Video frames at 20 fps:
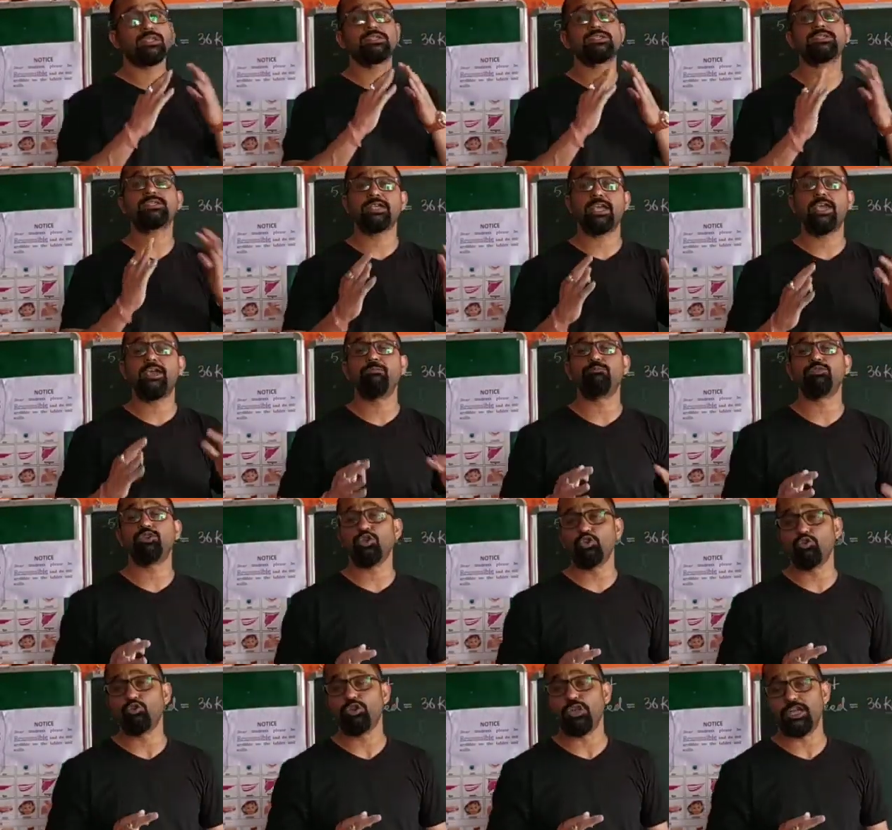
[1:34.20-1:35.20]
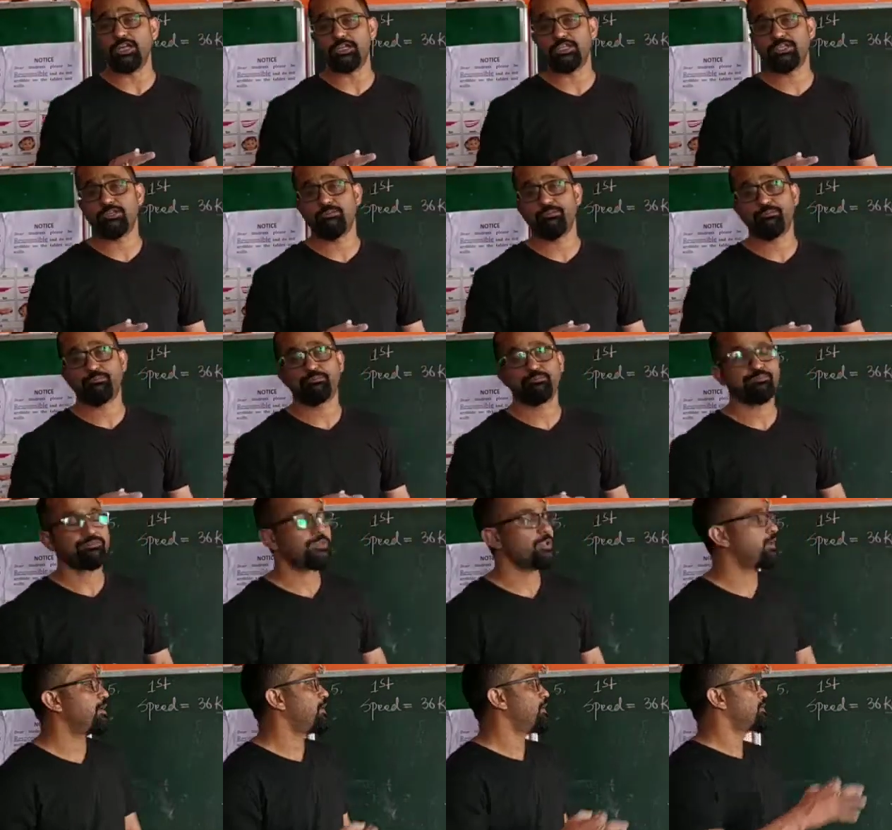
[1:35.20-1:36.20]
same unit.
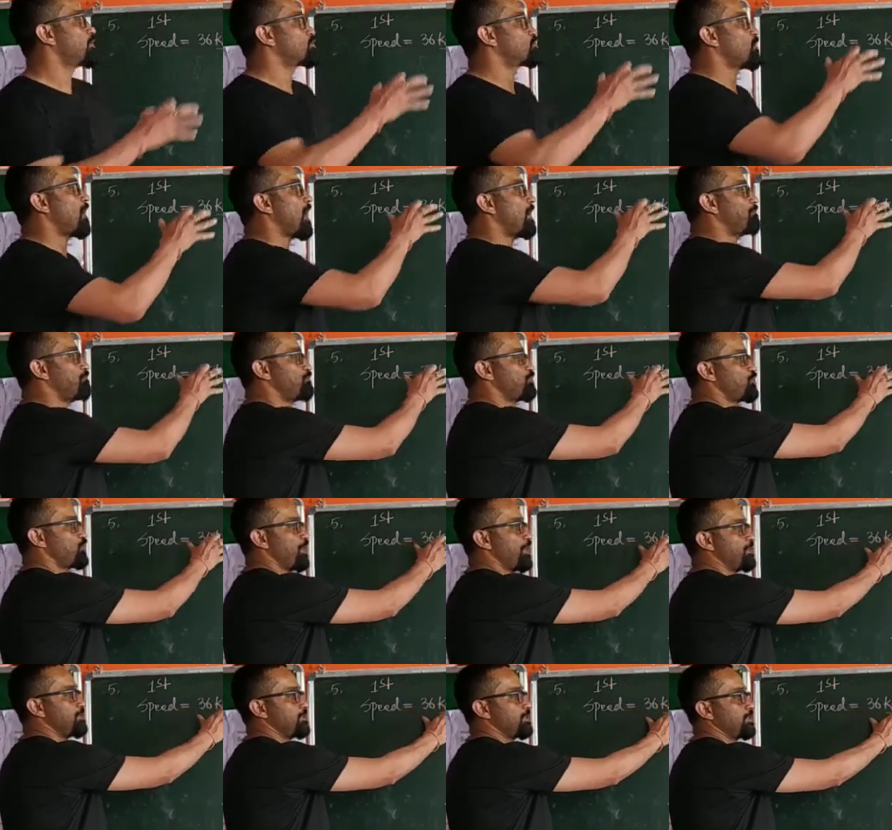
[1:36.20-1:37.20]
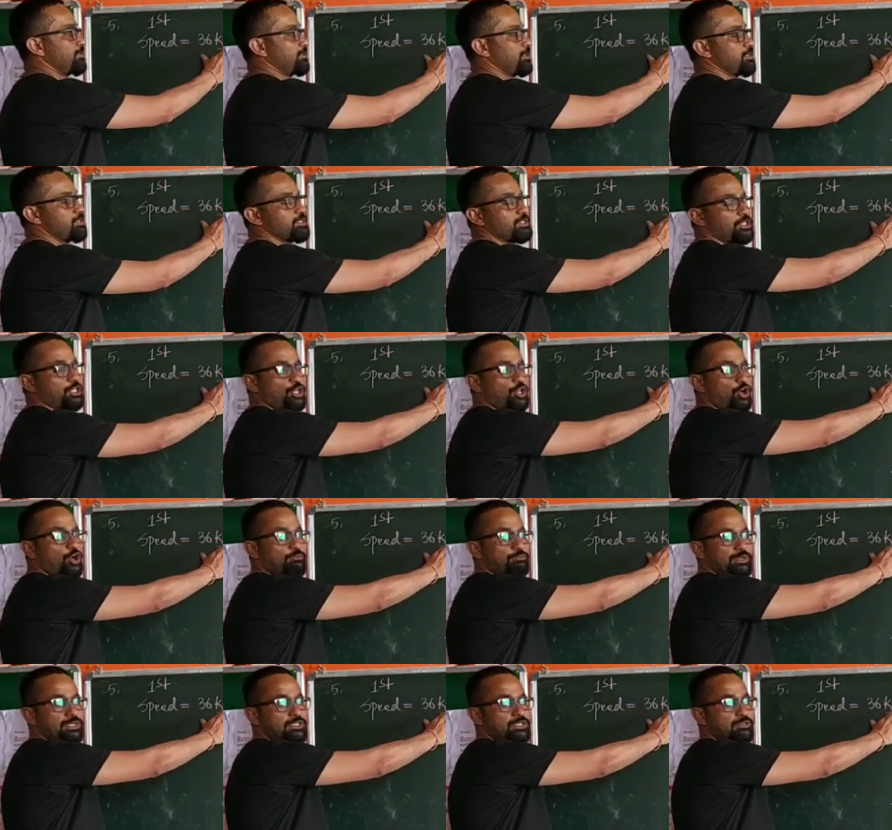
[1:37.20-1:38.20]
So I am changing this
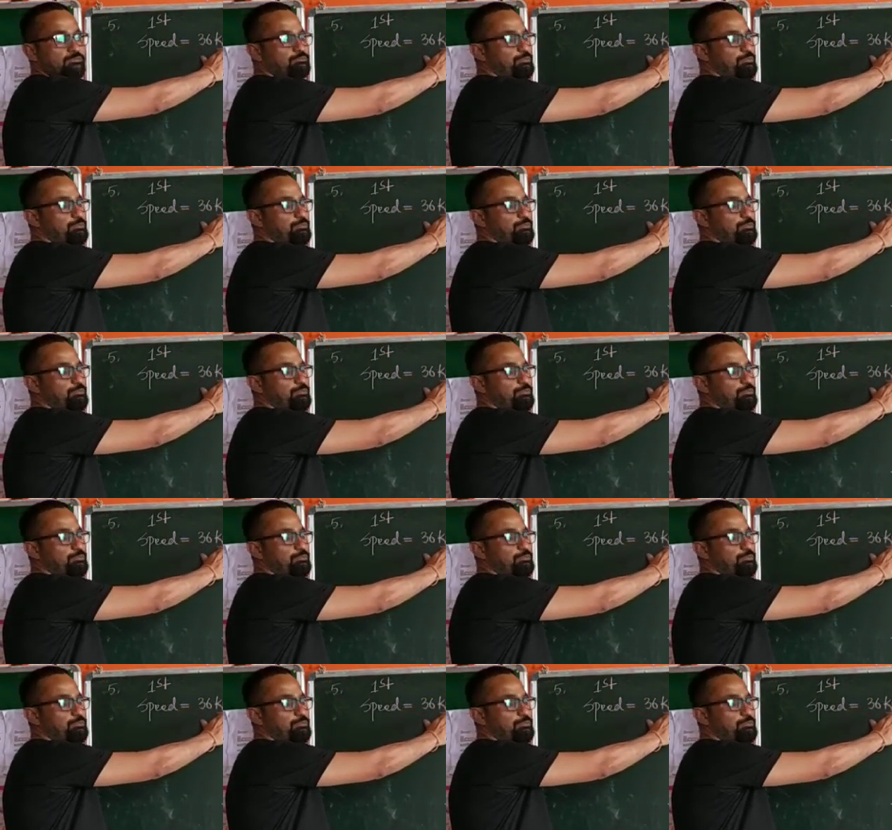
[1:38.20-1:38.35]
kilometer